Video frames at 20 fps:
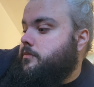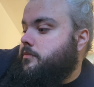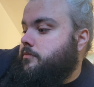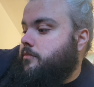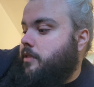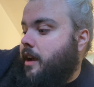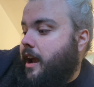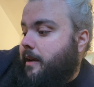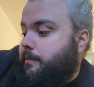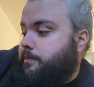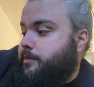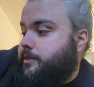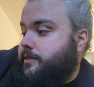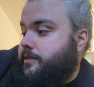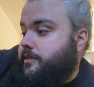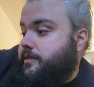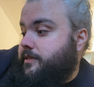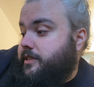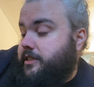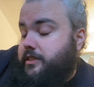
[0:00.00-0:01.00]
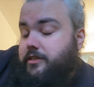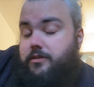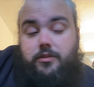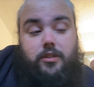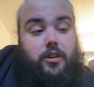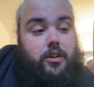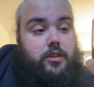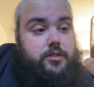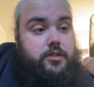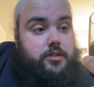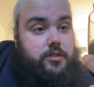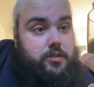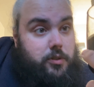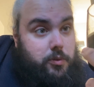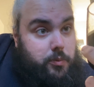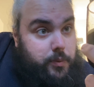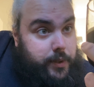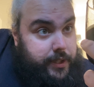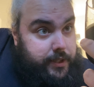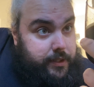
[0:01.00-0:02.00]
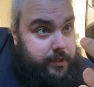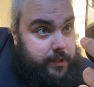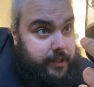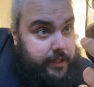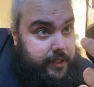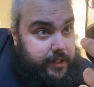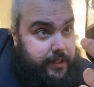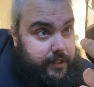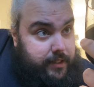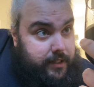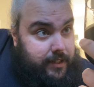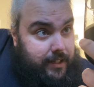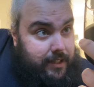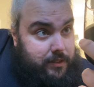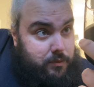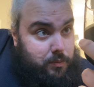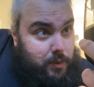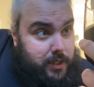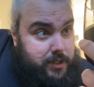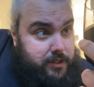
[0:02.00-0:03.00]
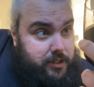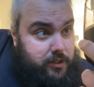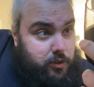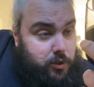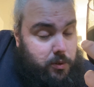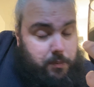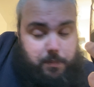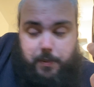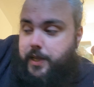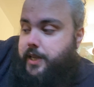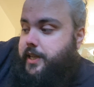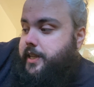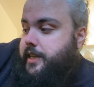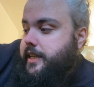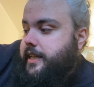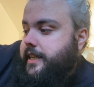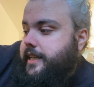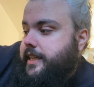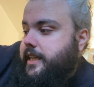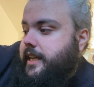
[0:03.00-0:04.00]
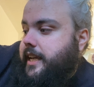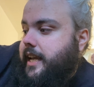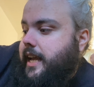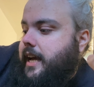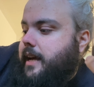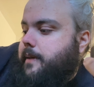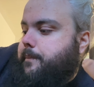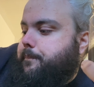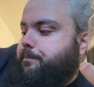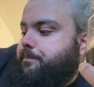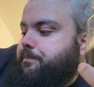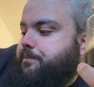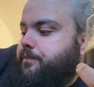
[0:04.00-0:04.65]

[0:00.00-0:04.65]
Perhaps not suited as well as it could be in a cab.